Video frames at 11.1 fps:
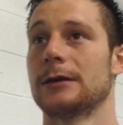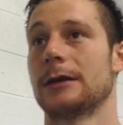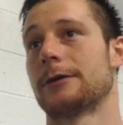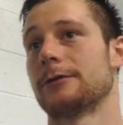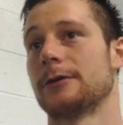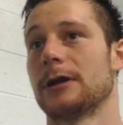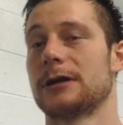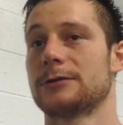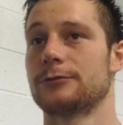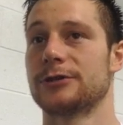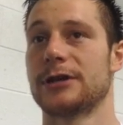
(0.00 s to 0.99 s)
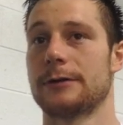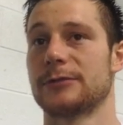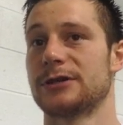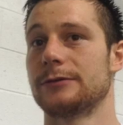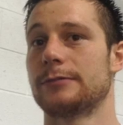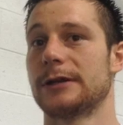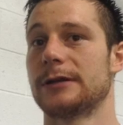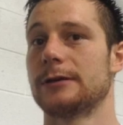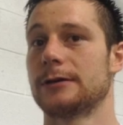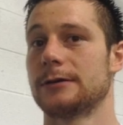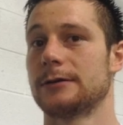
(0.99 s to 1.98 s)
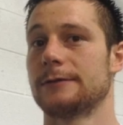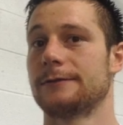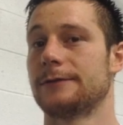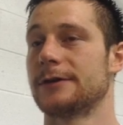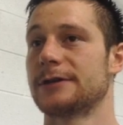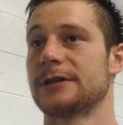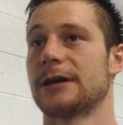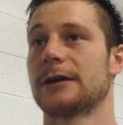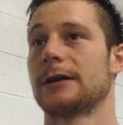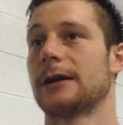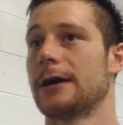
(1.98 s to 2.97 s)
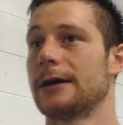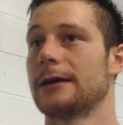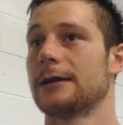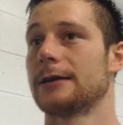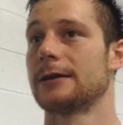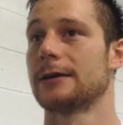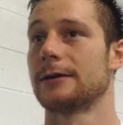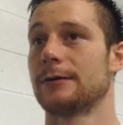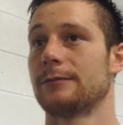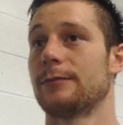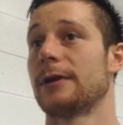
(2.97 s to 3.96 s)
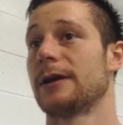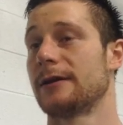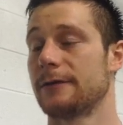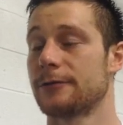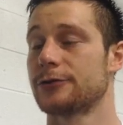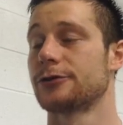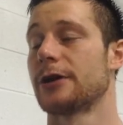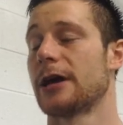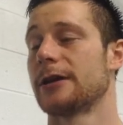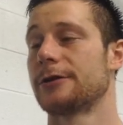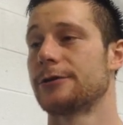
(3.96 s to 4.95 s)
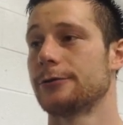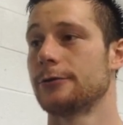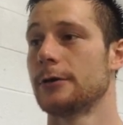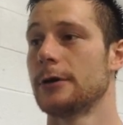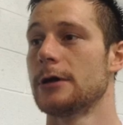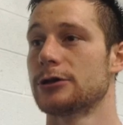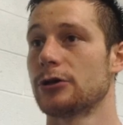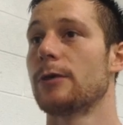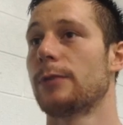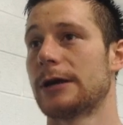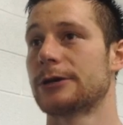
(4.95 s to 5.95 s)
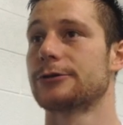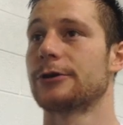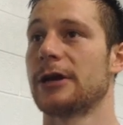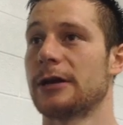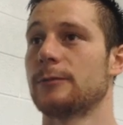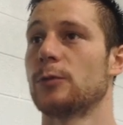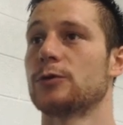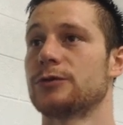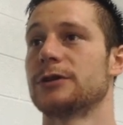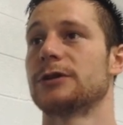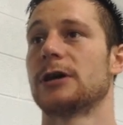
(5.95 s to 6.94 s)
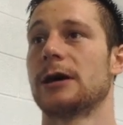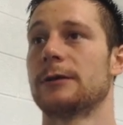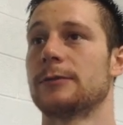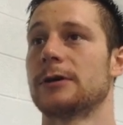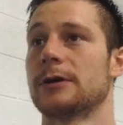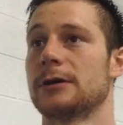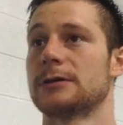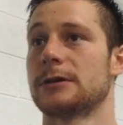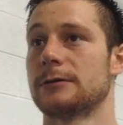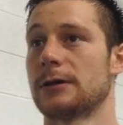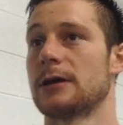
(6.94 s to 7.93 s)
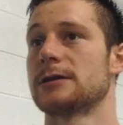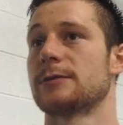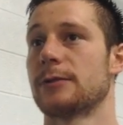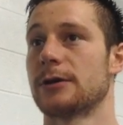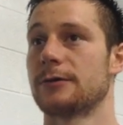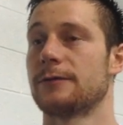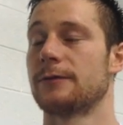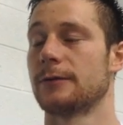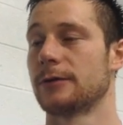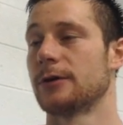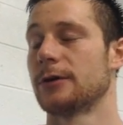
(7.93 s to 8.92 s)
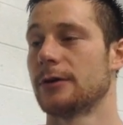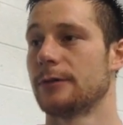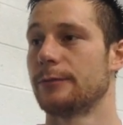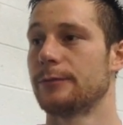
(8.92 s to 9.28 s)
like when the last World Championship, played the first, second line, like uh, play shorthanded too. Yeah. So I play shorthanded most of the time and sometimes I play on the, on the